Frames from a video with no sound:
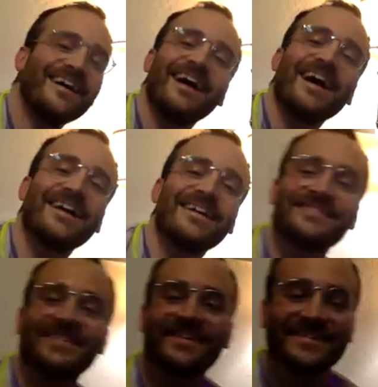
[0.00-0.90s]
I don't
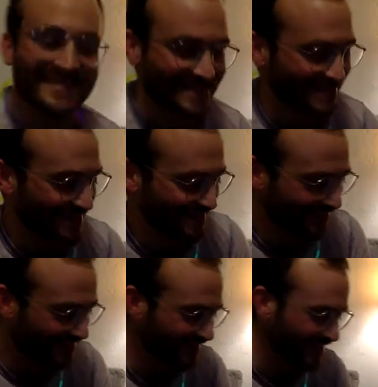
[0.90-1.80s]
even know what to say.
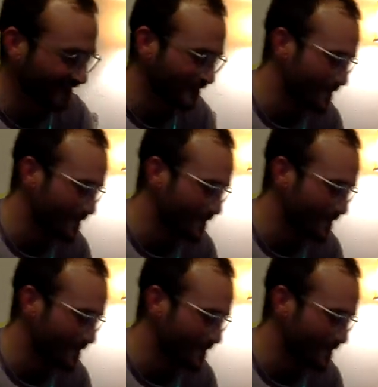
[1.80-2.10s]
Okay.